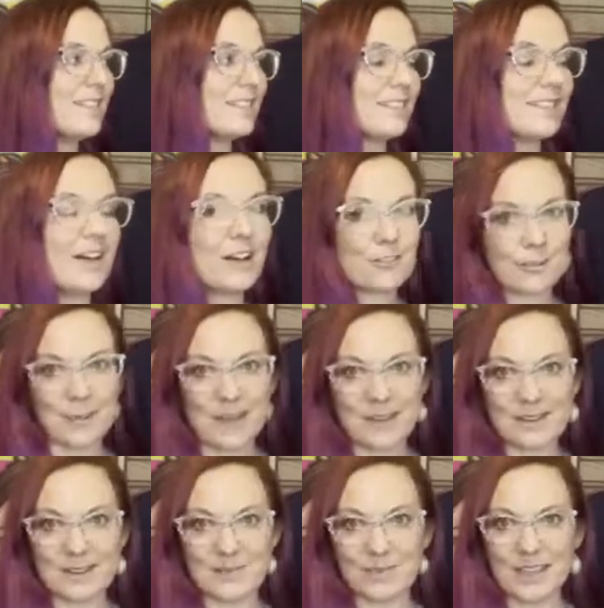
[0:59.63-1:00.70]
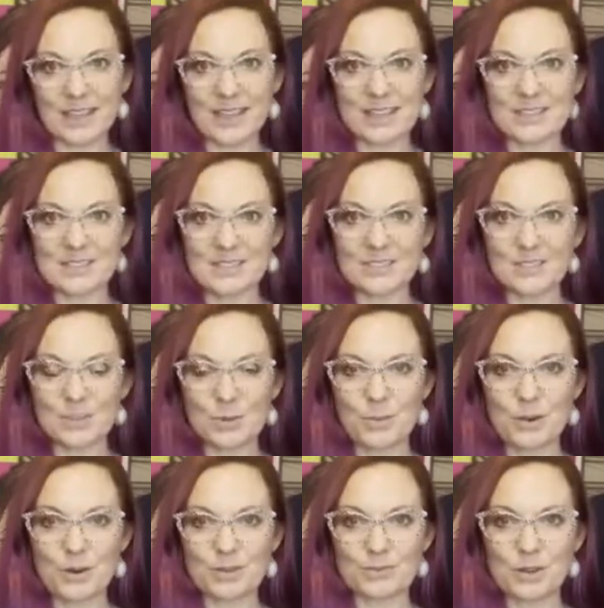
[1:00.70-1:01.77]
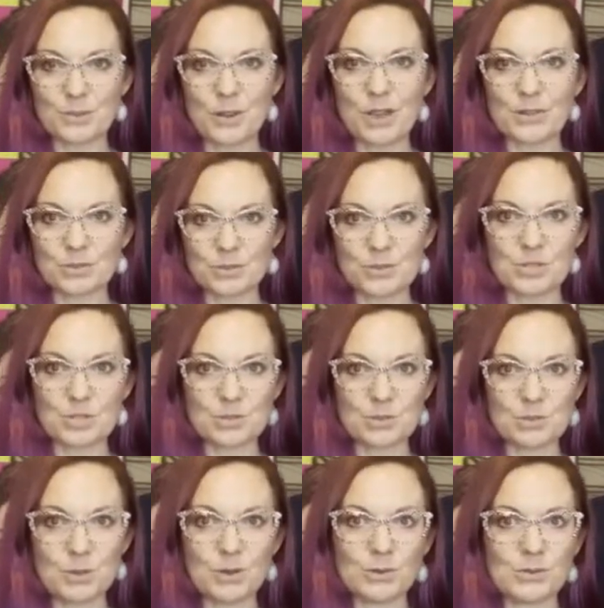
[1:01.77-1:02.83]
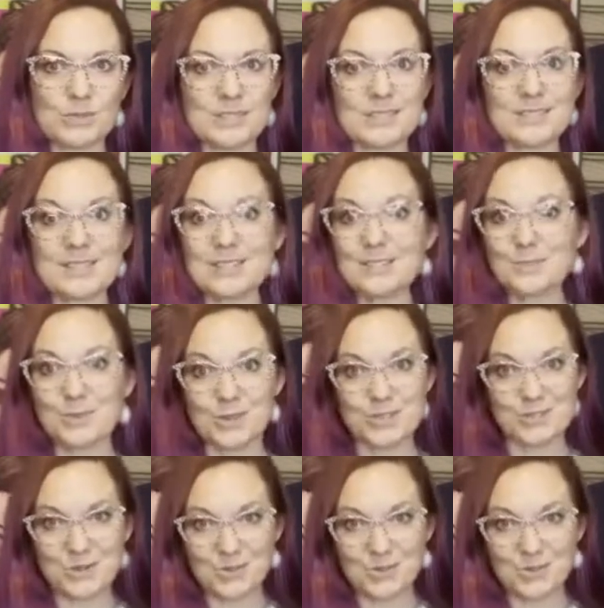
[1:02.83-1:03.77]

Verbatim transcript: love about it, that kind of sets it apart from other traditional polos, is it is moisture